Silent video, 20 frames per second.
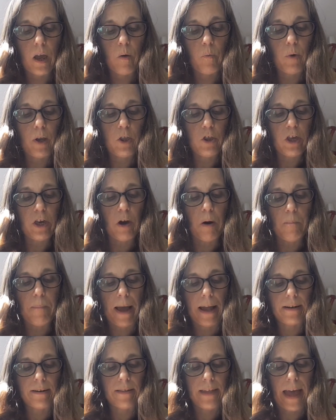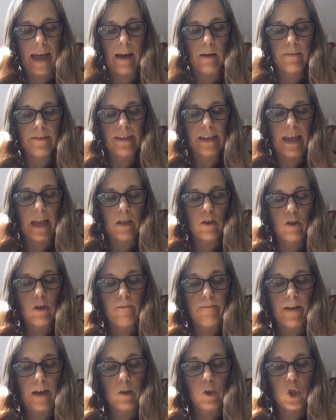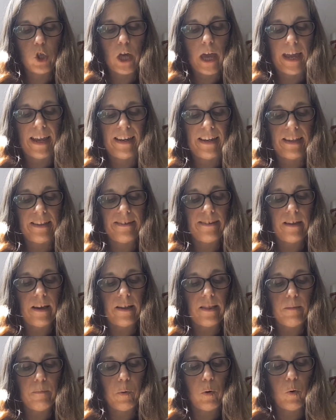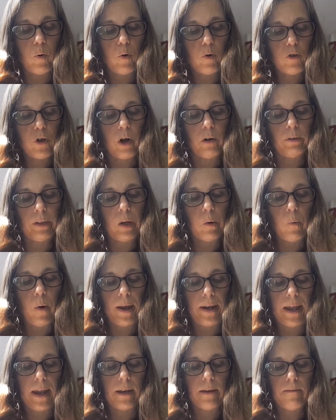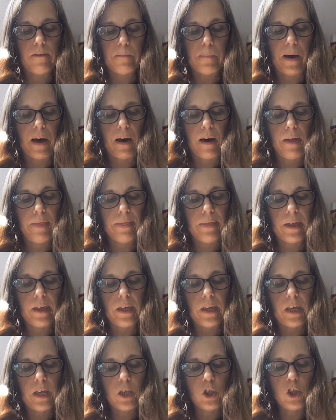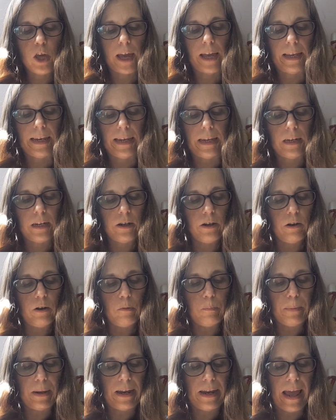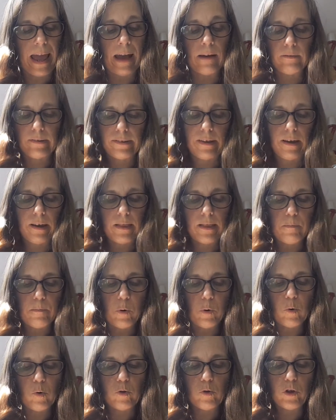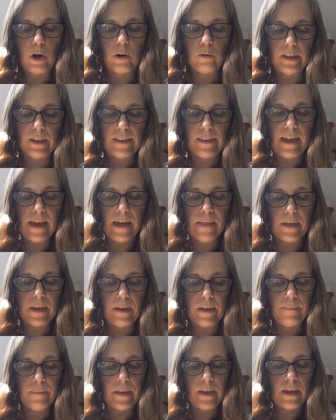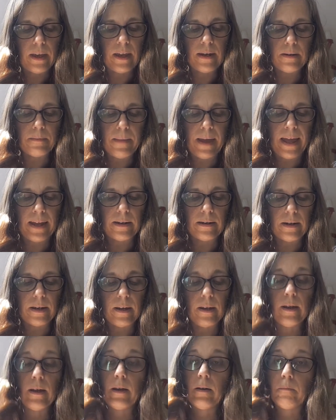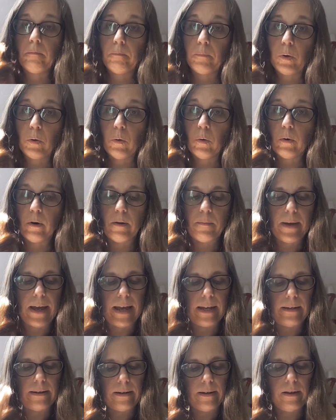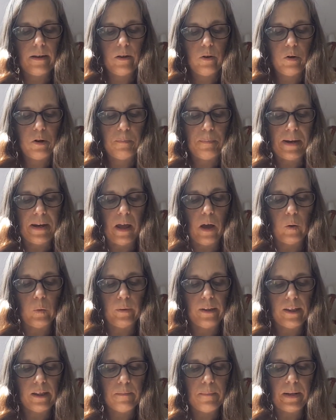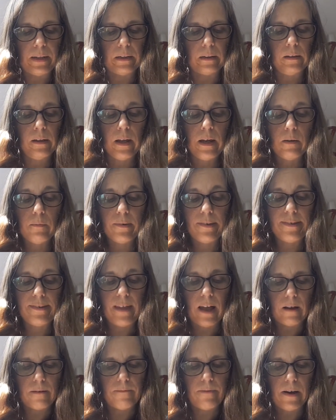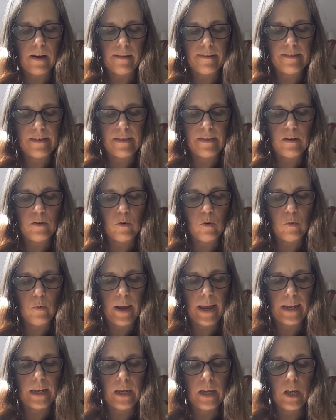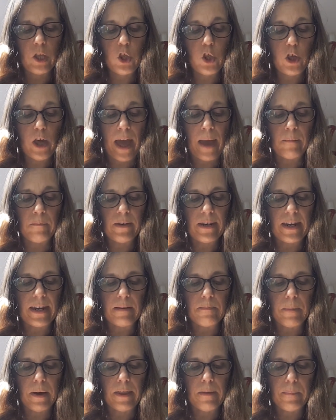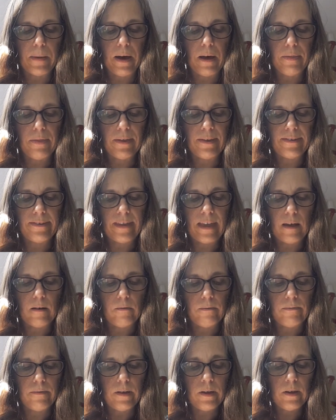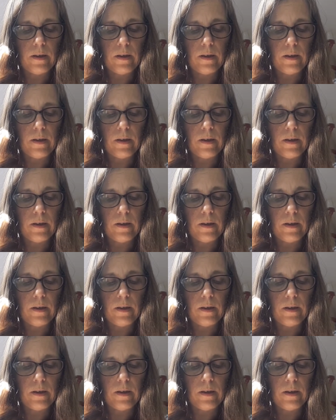When she got back to the house again, she found Jane inside the porch holding one end of the bath, Jacqueline and Lupin outside the porch holding the other, and Amanda, poor Amanda, who had been holding the middle, was stuck fast in the doorway, jammed in by the bath itself.